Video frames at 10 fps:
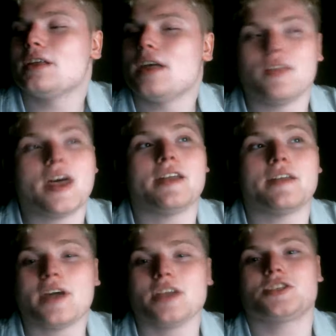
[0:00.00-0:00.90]
And then
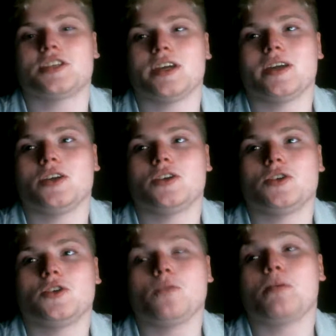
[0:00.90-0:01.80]
eventually
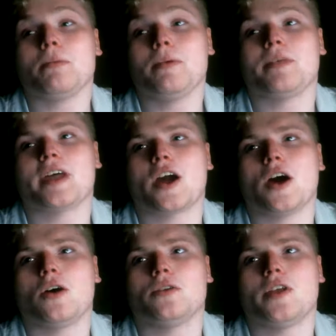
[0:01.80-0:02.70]
you'll probably be like,
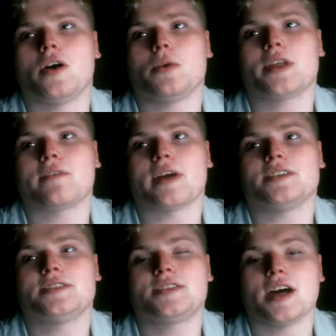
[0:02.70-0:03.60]
oh no, what have I
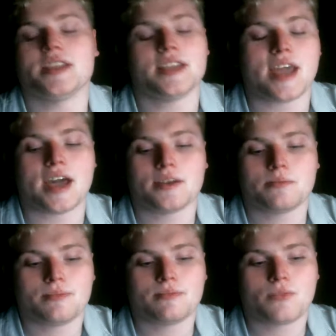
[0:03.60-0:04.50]
done? Yeah.
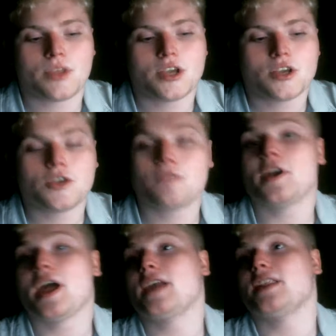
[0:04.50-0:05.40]
You
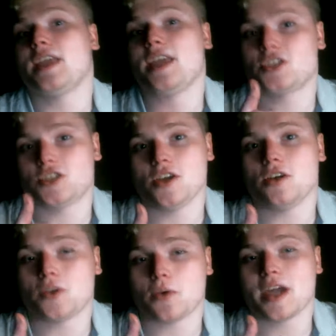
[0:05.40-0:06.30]
forgot the heat
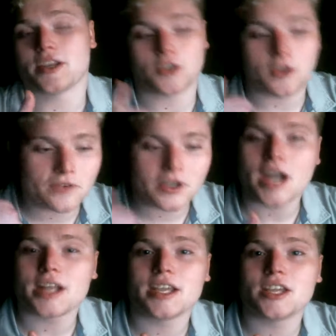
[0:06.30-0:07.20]
shield, okay? So you
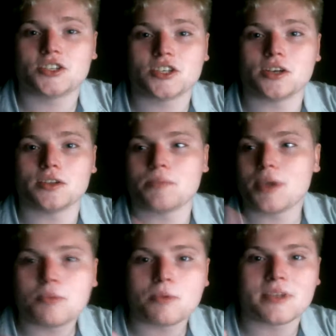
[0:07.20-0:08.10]
forgot a heat shield, and
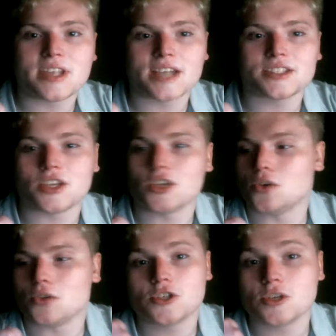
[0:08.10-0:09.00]
people have been asking
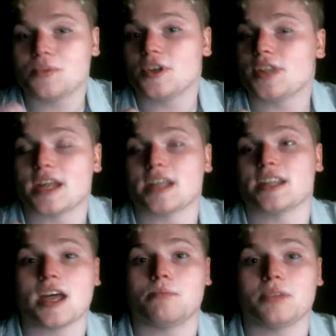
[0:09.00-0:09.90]
you should build like
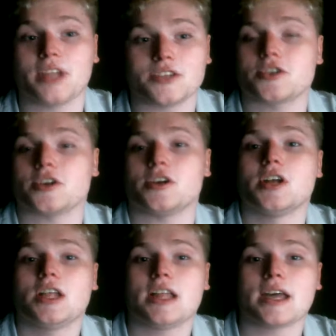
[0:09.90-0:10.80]
a ablator,
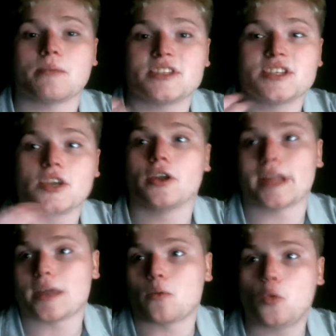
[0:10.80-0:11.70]
like a material
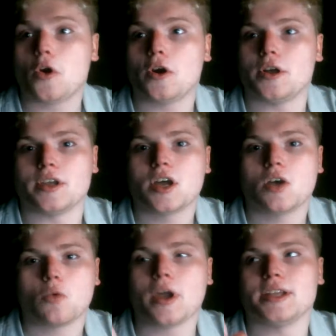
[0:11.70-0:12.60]
like wood.
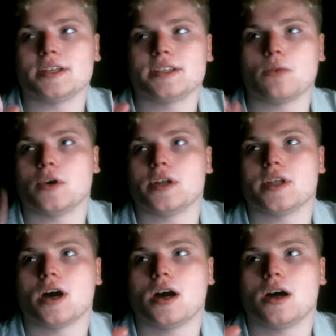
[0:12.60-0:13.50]
Wait, not wood.
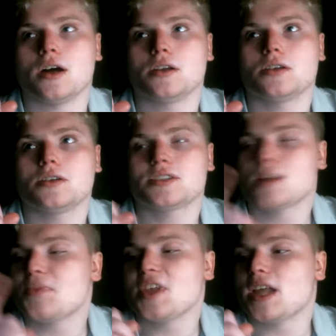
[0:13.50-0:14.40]

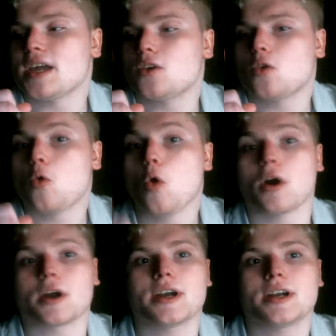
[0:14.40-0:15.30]
Something like
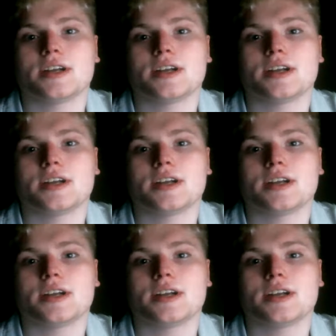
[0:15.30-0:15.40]
quark.